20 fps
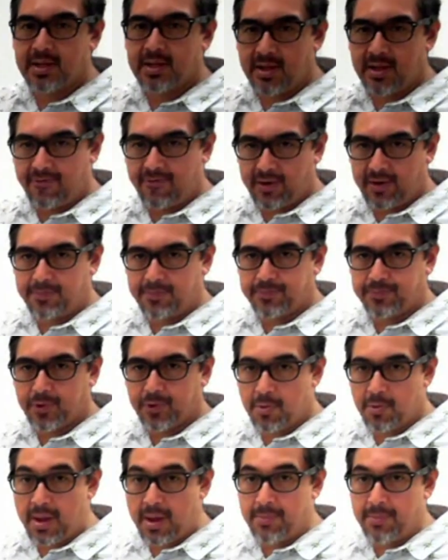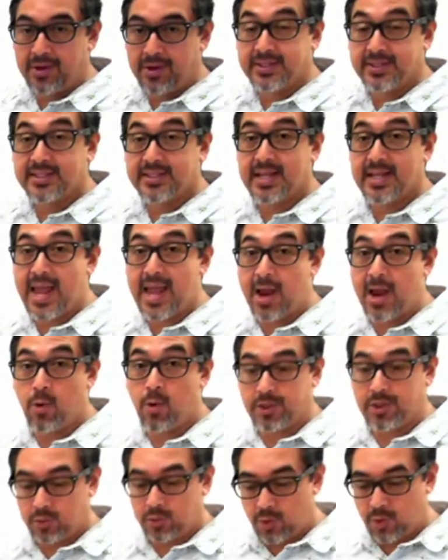something different. Remember, this is a
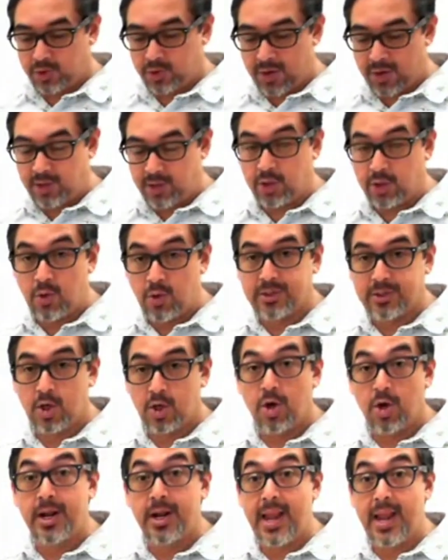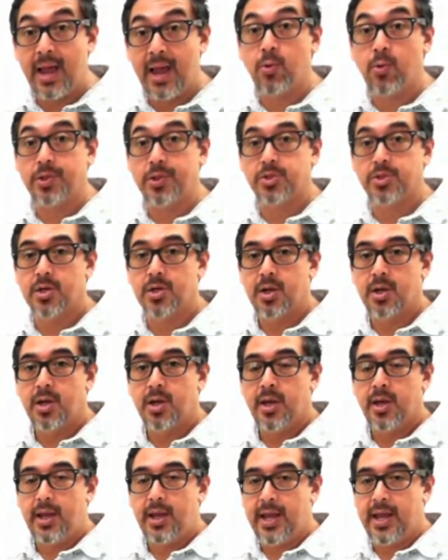language. What we're trying to do is learn a language,
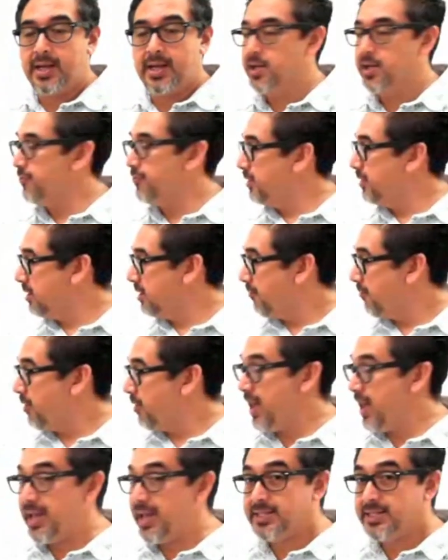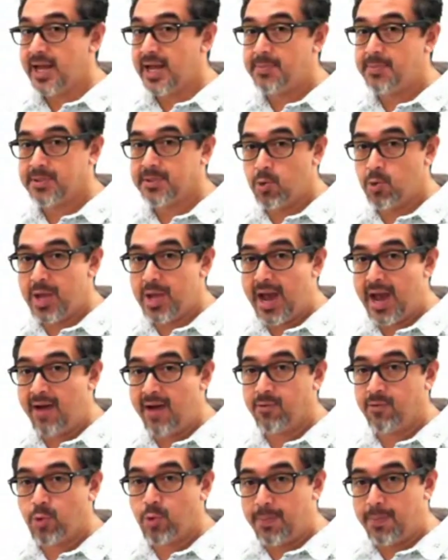and the different line types that we
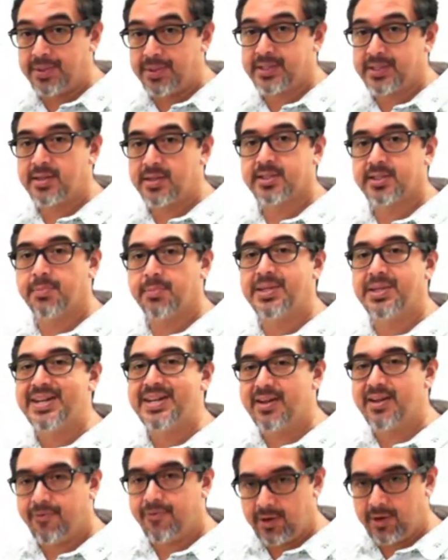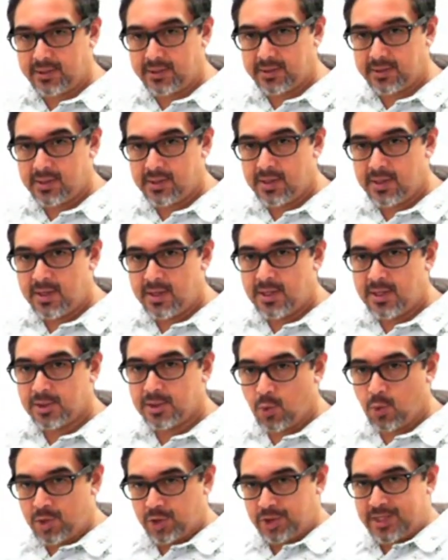have represent something different.
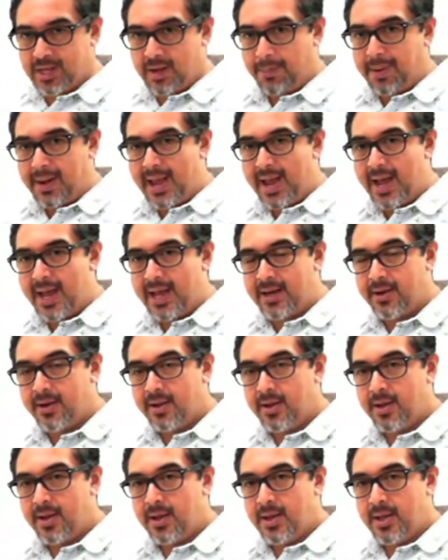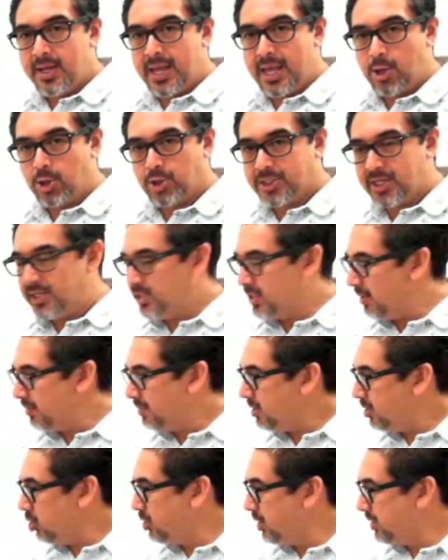So when you see a plan and you
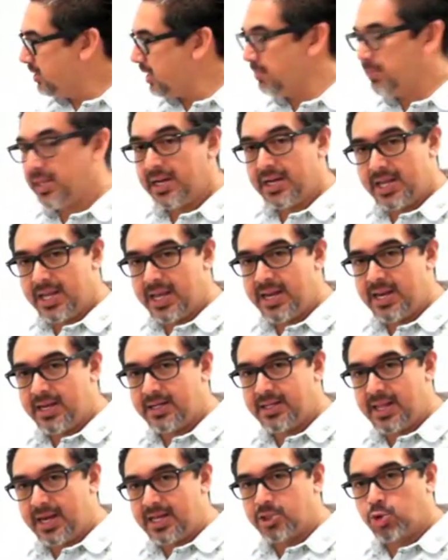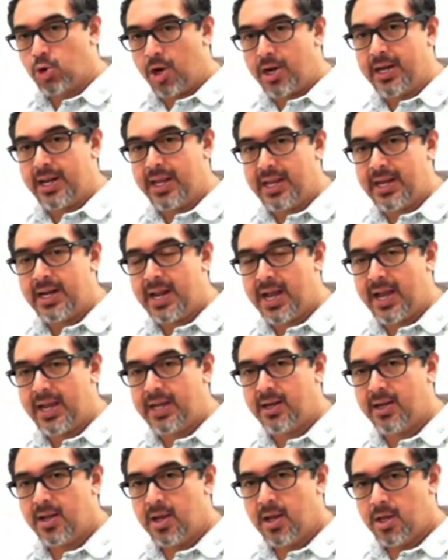see something in hidden that is drawn in hidden
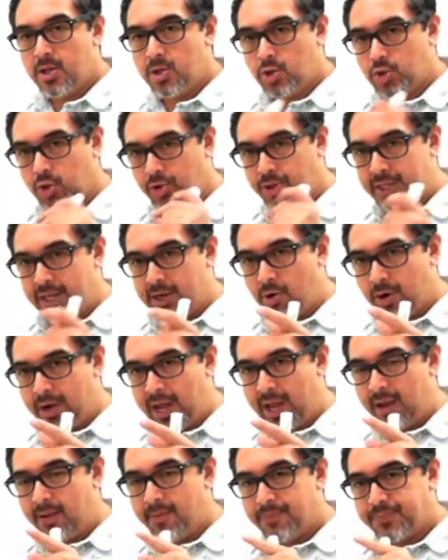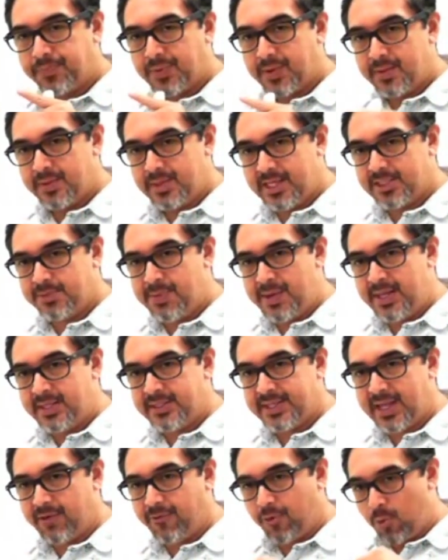line, you should think, okay, this
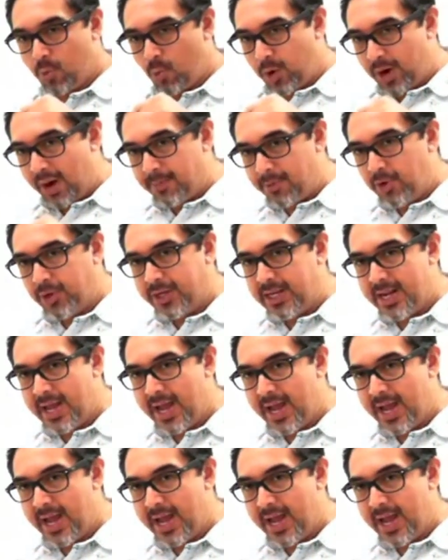means that from where I'm